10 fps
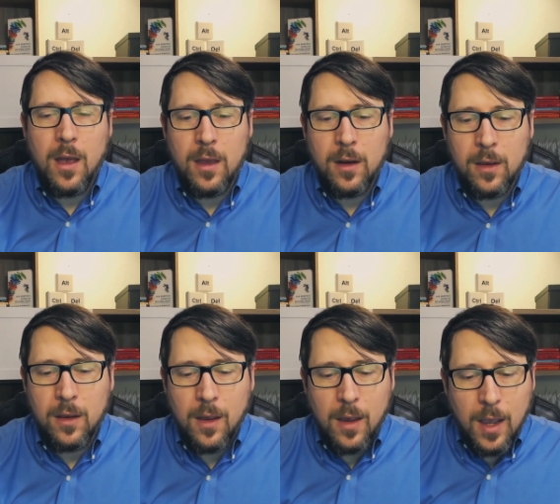in a
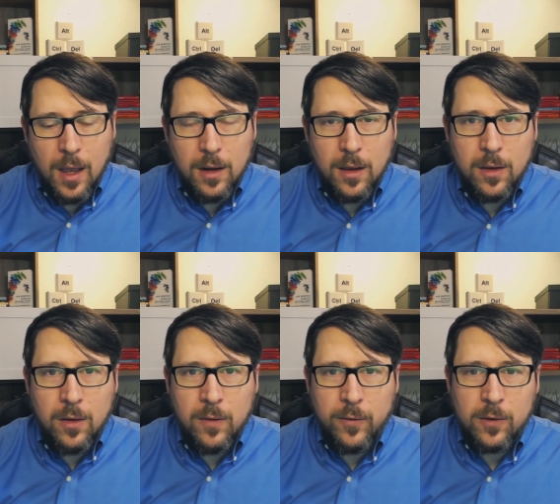in a
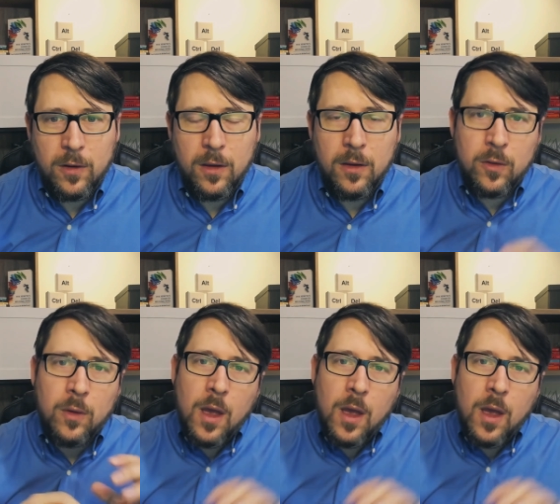university so